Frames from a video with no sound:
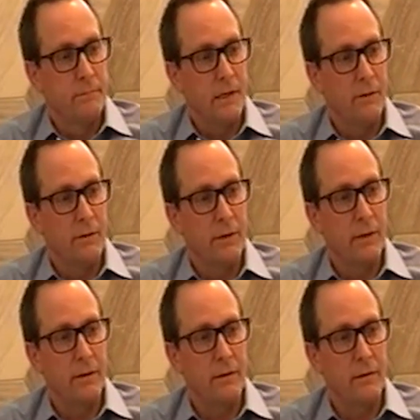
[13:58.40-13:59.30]

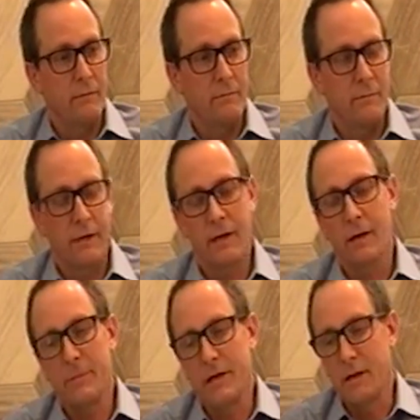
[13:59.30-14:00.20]
you
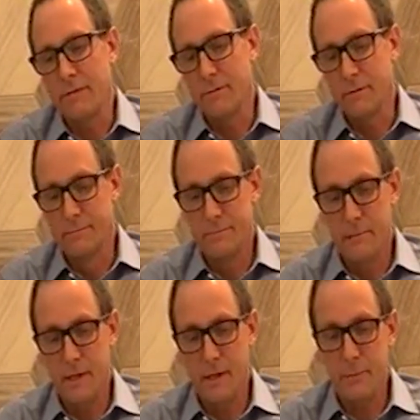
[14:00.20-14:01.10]
got to be careful.
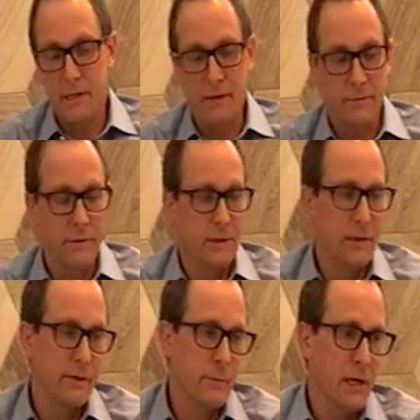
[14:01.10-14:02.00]
You got to be careful. And
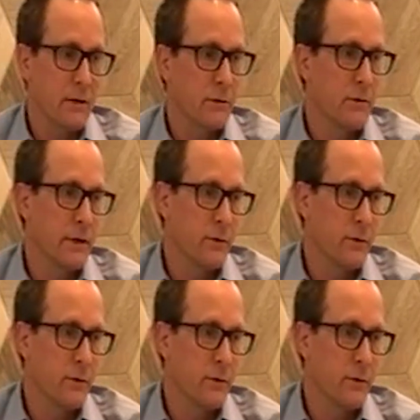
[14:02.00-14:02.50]
it doesn't matter going